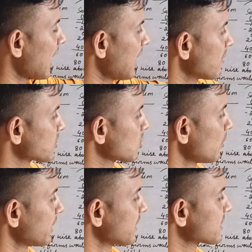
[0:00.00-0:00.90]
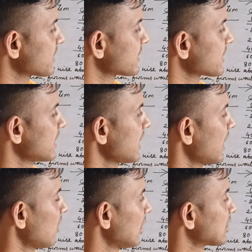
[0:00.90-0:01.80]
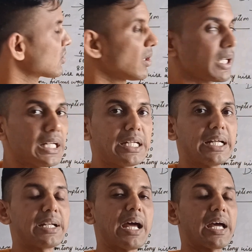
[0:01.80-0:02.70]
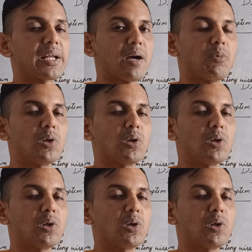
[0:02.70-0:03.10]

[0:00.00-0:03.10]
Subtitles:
I have shown these things in here also. In that diagram